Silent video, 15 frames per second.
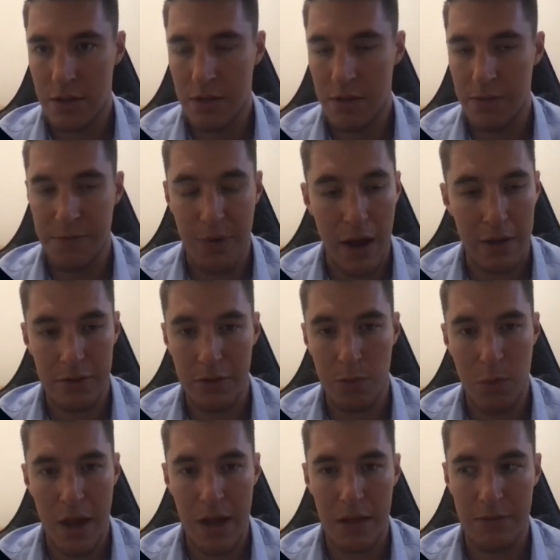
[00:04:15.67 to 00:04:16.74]
The fastest
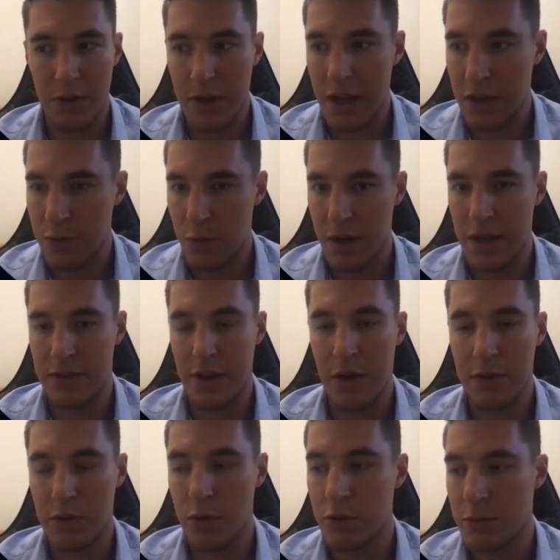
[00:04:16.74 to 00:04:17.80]
way for you to get 20
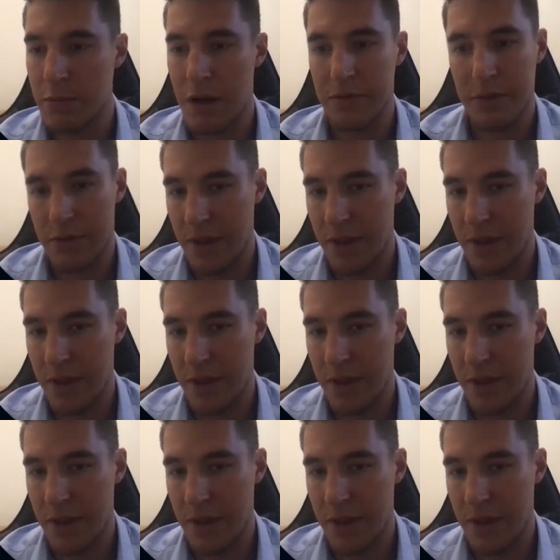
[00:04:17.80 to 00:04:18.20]
sales calls a month,